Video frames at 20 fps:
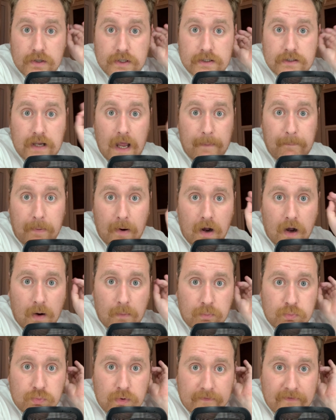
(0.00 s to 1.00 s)
step
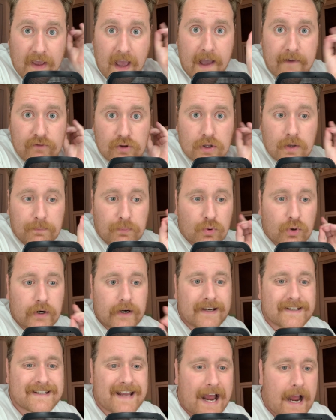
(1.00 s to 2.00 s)
up with Kevin De
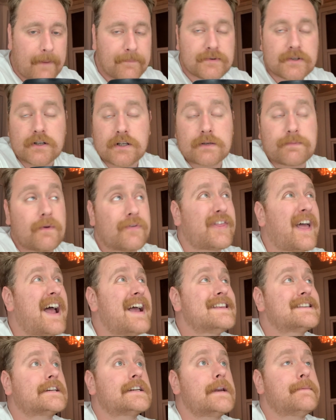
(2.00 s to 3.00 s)
Bruyne's absence, but that
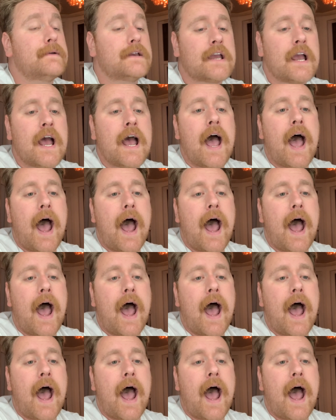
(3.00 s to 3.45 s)
is going to be